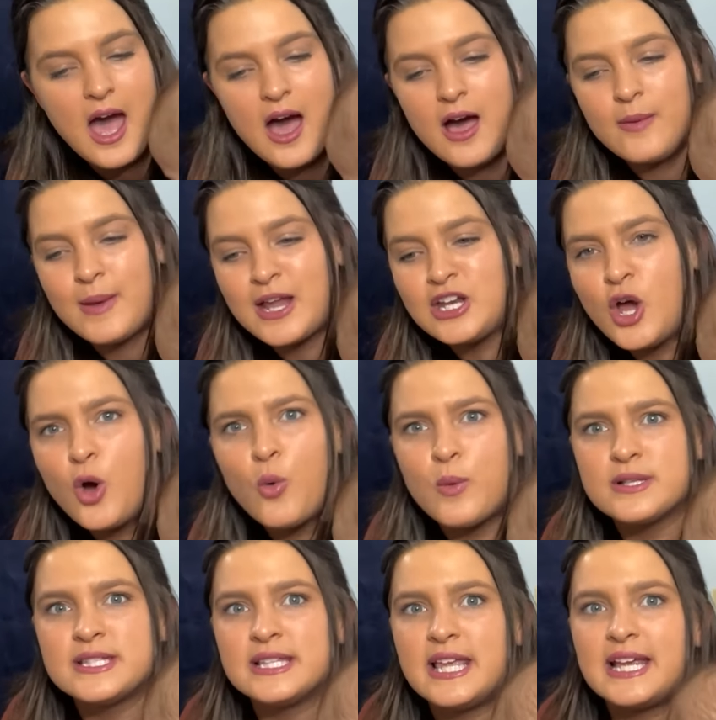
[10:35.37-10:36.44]
I know it
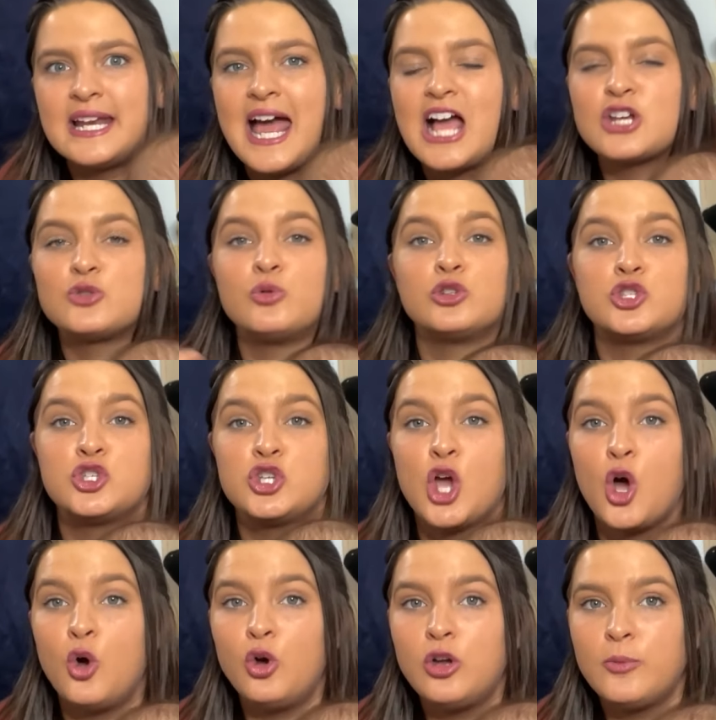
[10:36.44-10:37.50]
wasn't like an actual
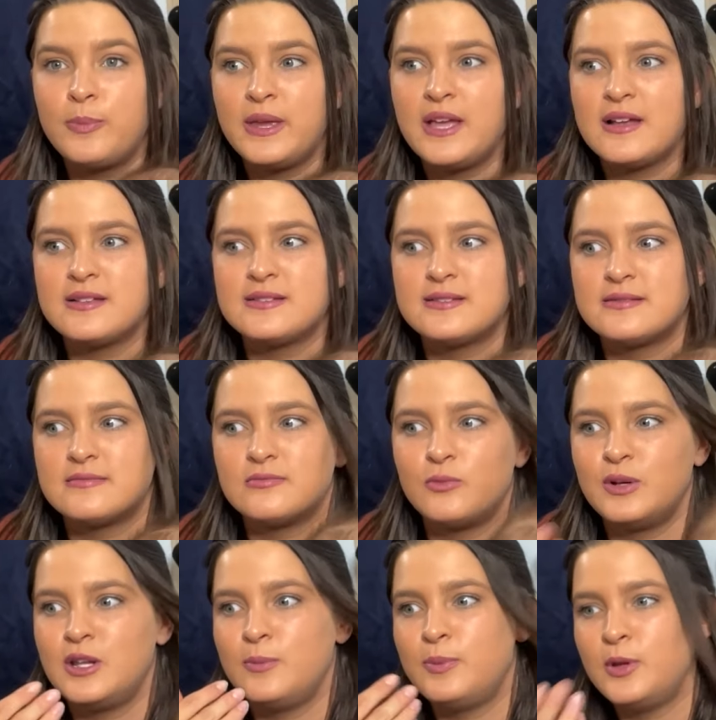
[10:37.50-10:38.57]
choke, because
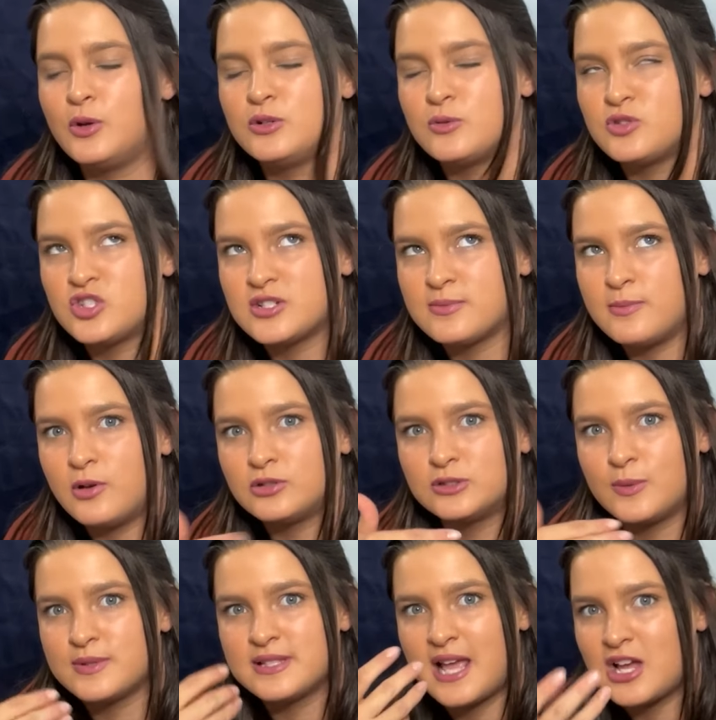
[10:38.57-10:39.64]
when he puked, it was just milk. There
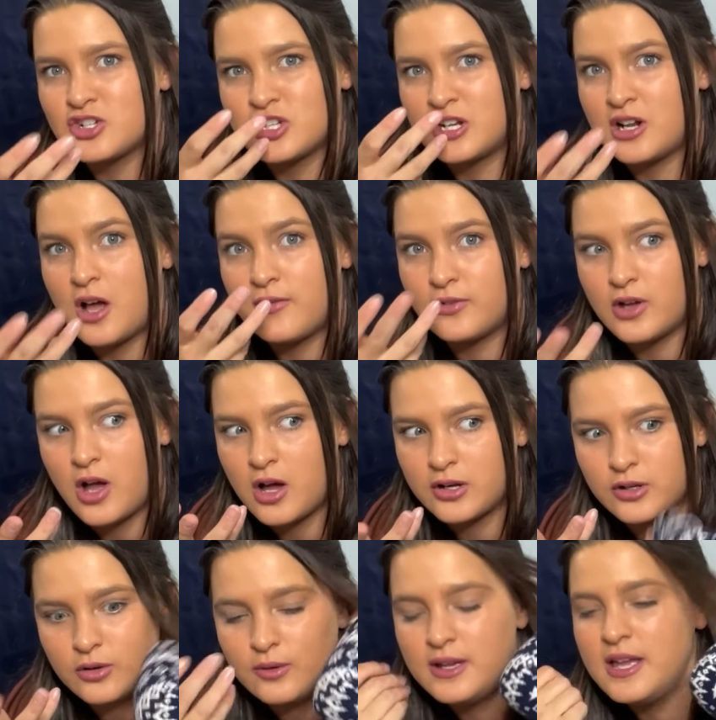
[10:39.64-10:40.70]
wasn't actually an
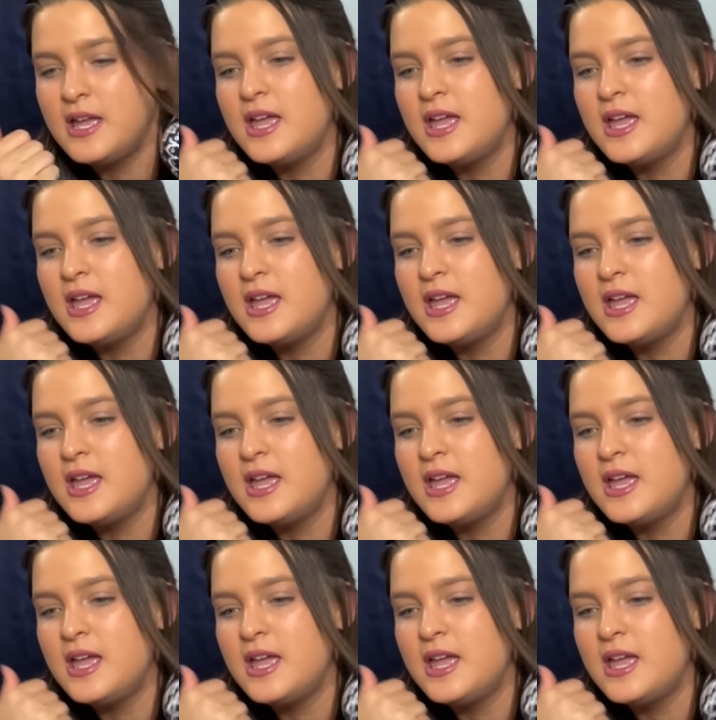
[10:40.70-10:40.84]
avocado.